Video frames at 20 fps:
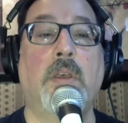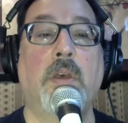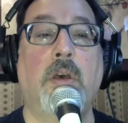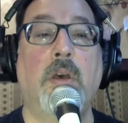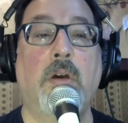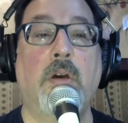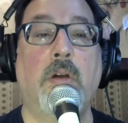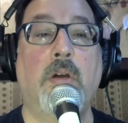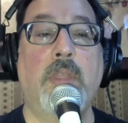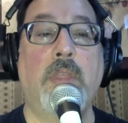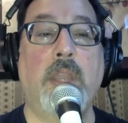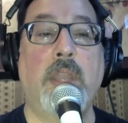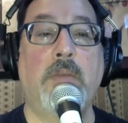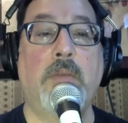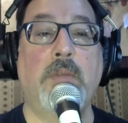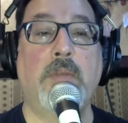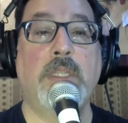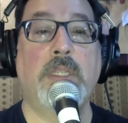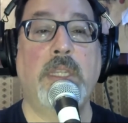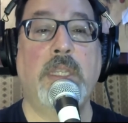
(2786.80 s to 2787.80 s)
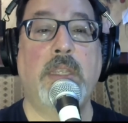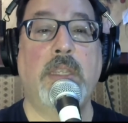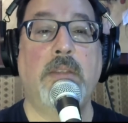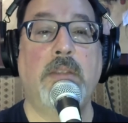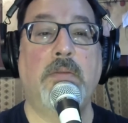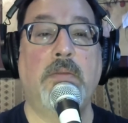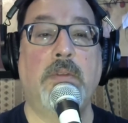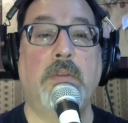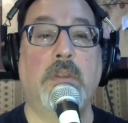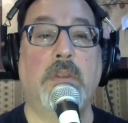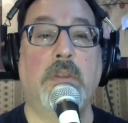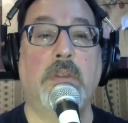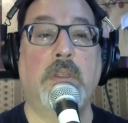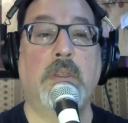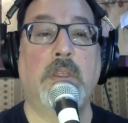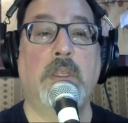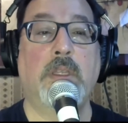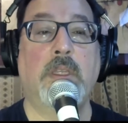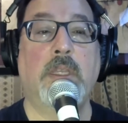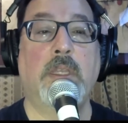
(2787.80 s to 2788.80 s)
all that I receive,
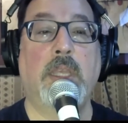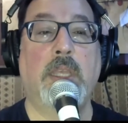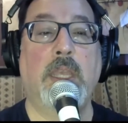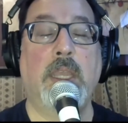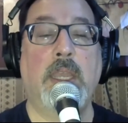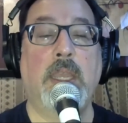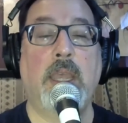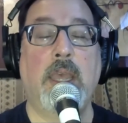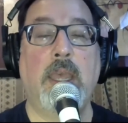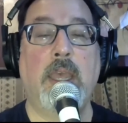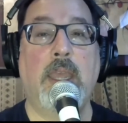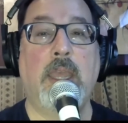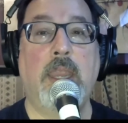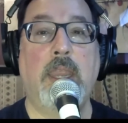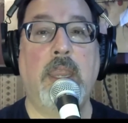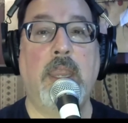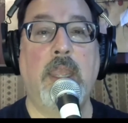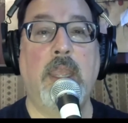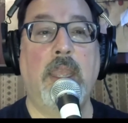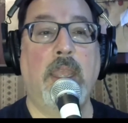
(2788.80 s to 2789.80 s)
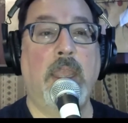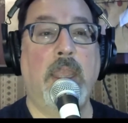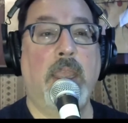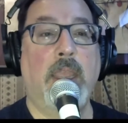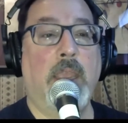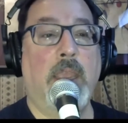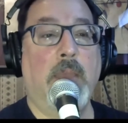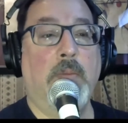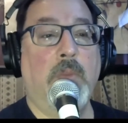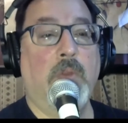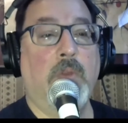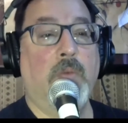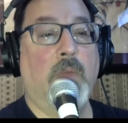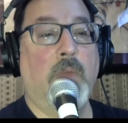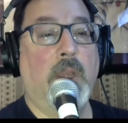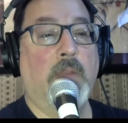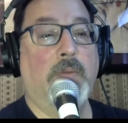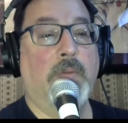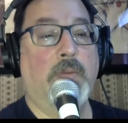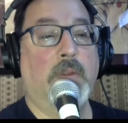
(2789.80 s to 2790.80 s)
and I am
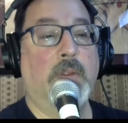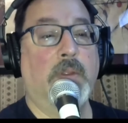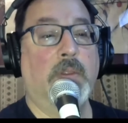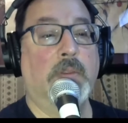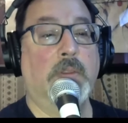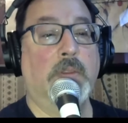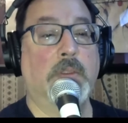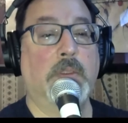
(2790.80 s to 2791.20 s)
grateful.